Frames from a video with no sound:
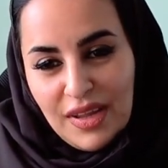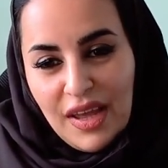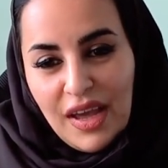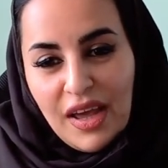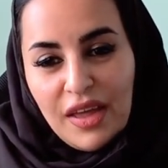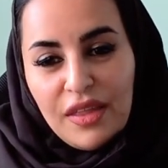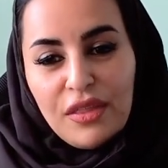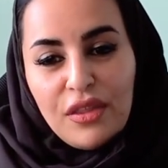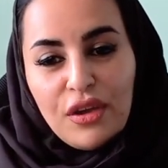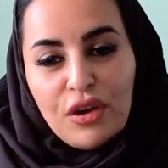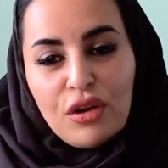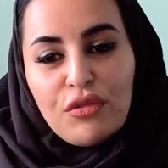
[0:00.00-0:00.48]

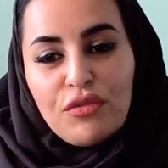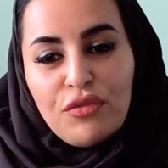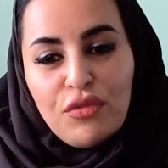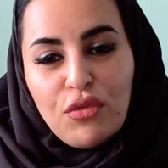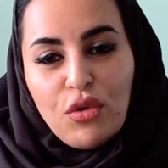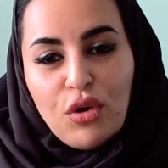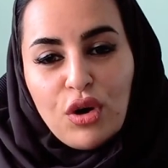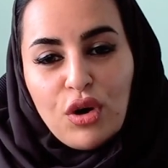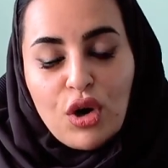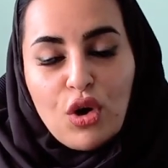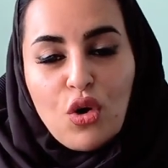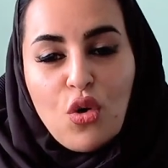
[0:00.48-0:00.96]
And
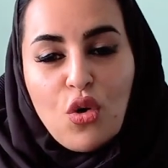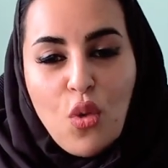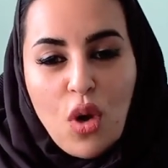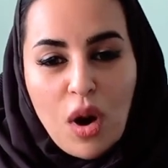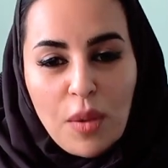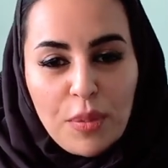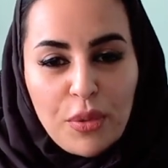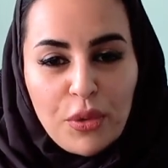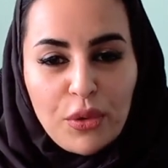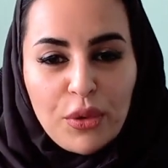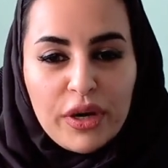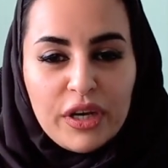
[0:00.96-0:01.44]
therefore,
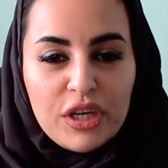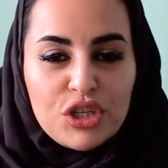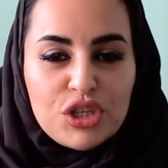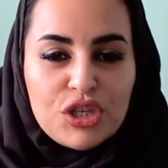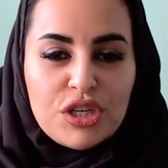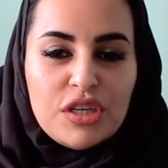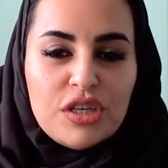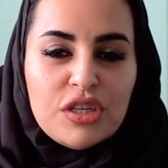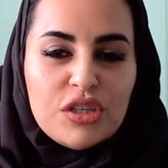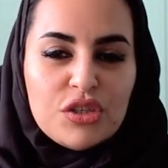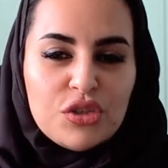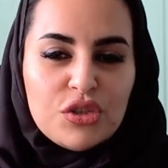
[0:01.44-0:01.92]

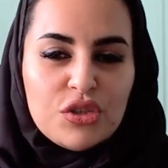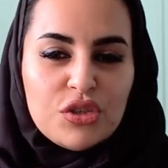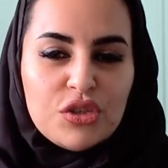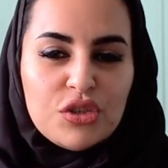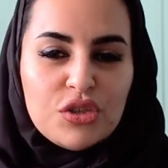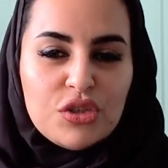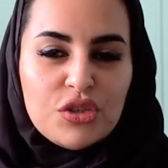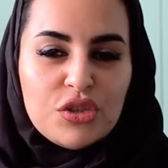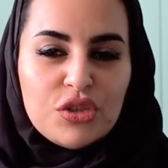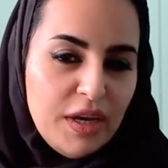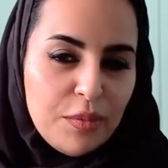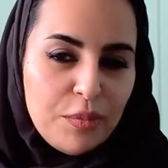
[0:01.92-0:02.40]
cooperation is
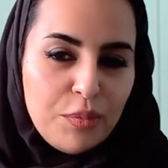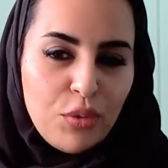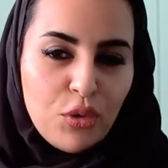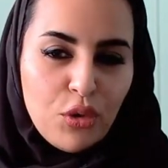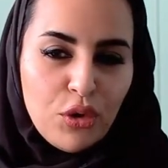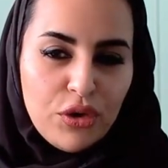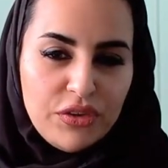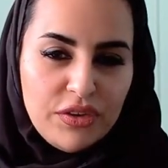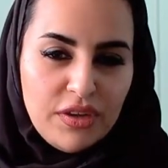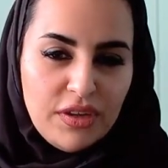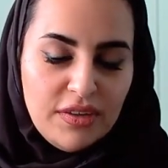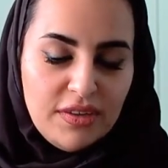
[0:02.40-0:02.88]
really
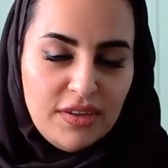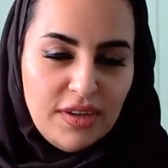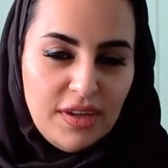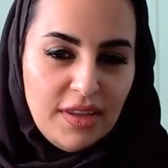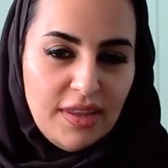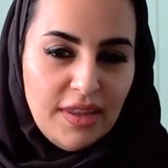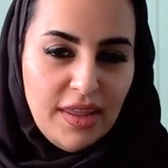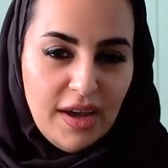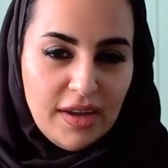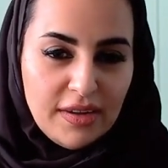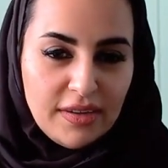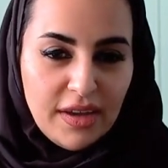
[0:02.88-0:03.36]
important in
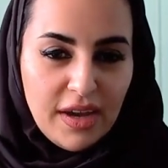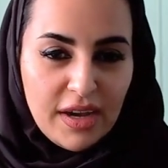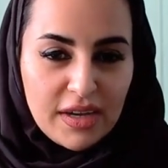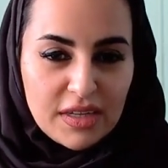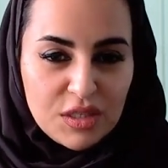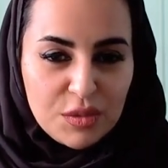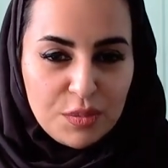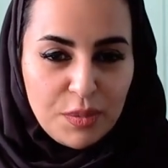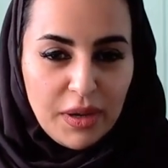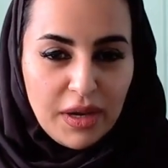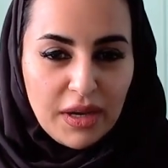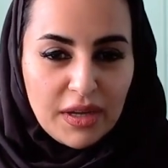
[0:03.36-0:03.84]
that
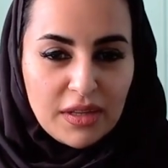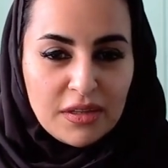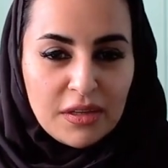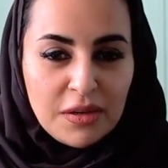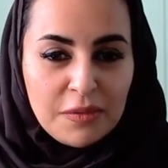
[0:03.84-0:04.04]
aspect.